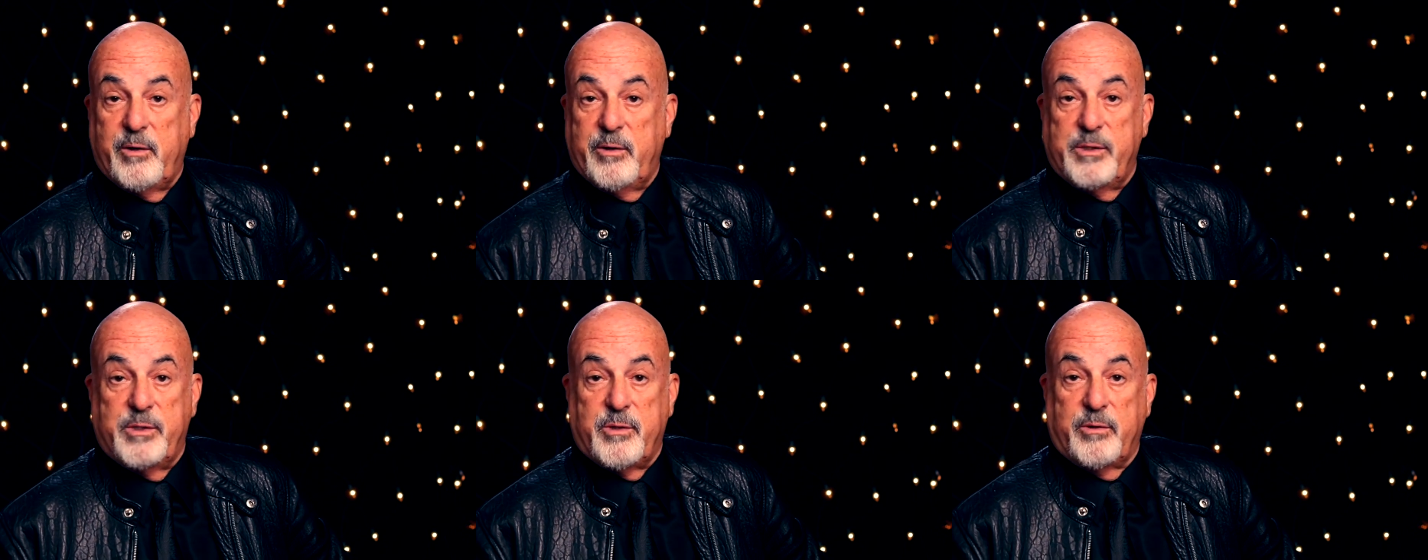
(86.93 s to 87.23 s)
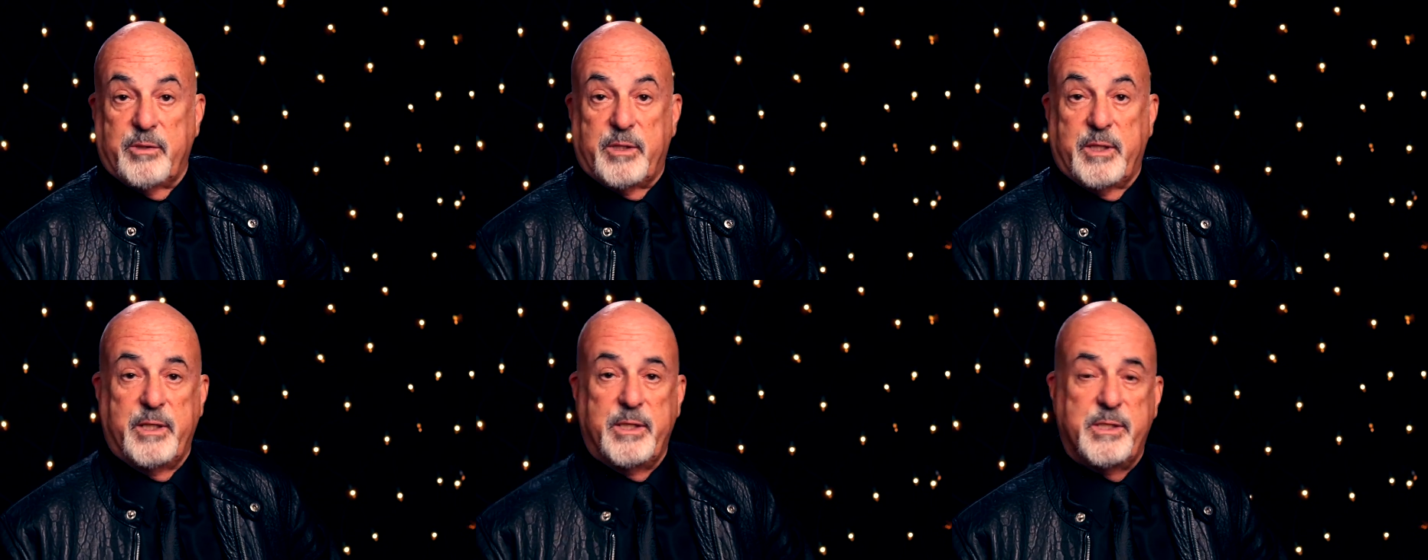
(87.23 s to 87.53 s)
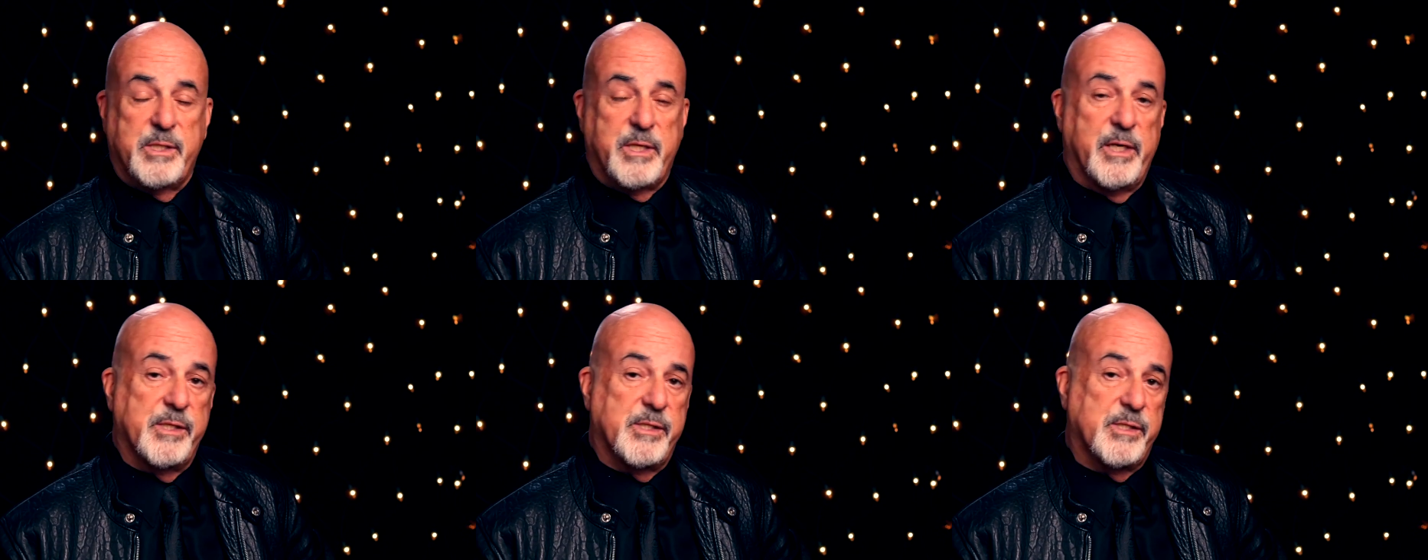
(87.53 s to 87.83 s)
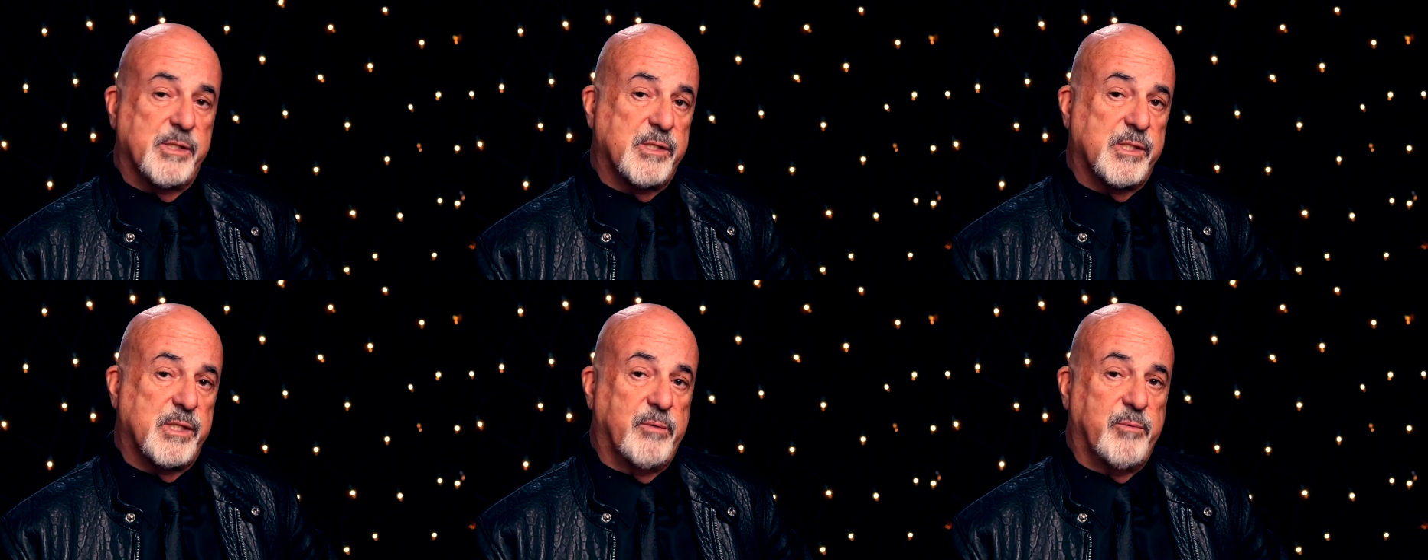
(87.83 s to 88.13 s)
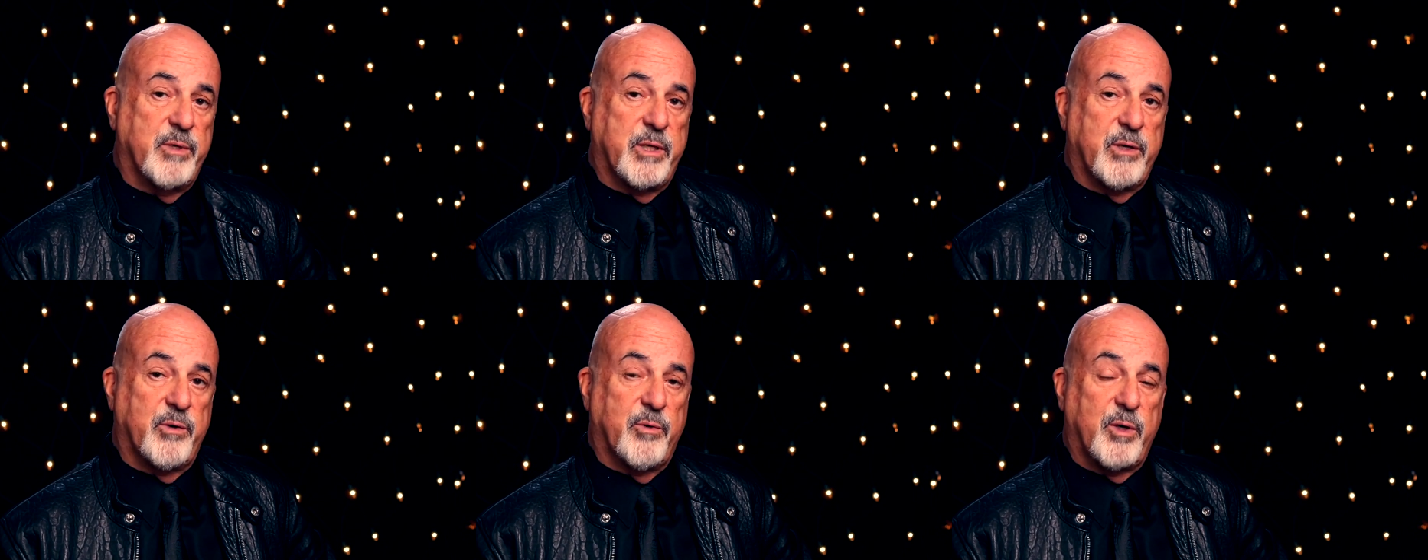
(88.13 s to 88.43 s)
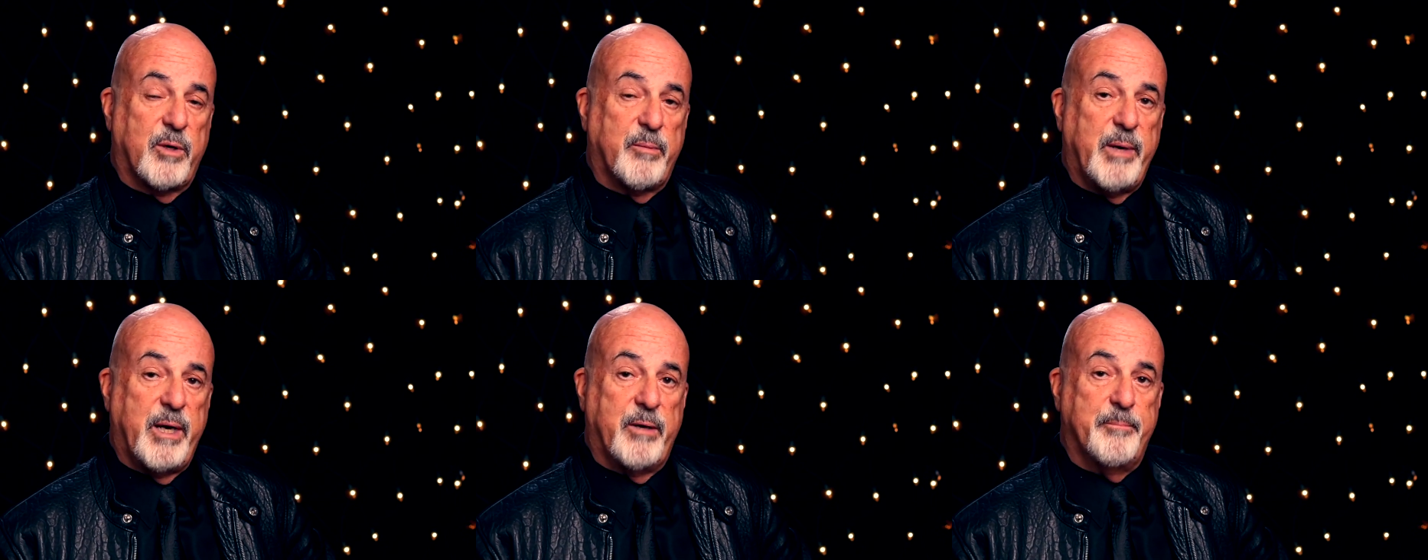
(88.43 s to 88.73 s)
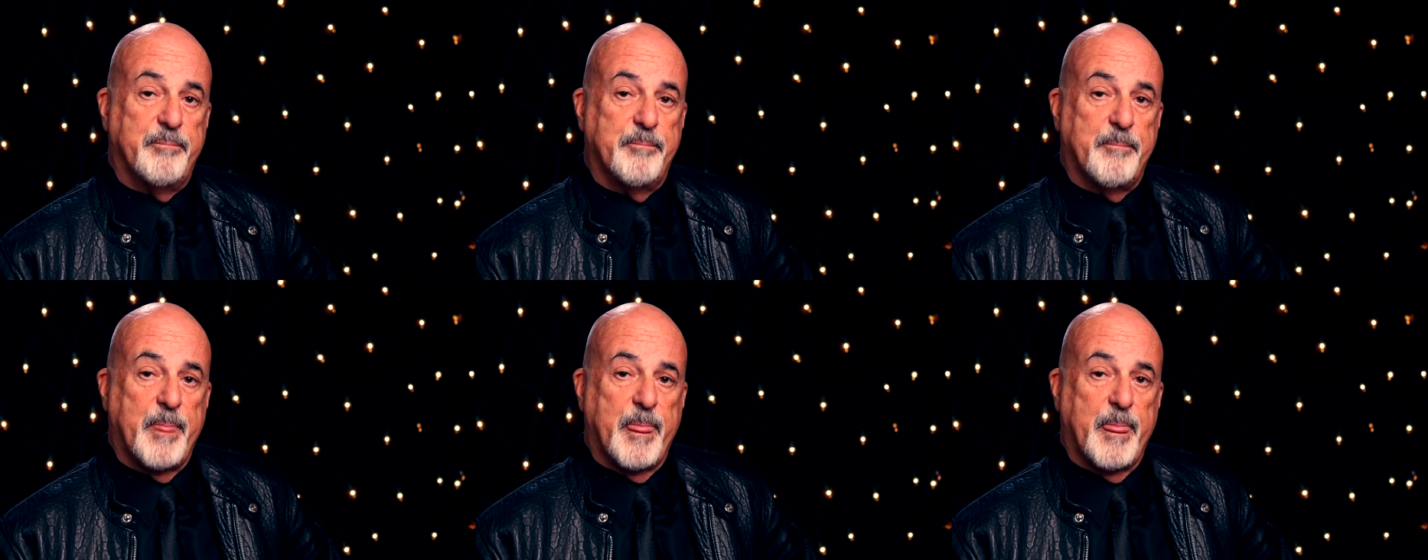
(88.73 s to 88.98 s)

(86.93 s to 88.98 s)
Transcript: and talk to these guys and see what they're all about.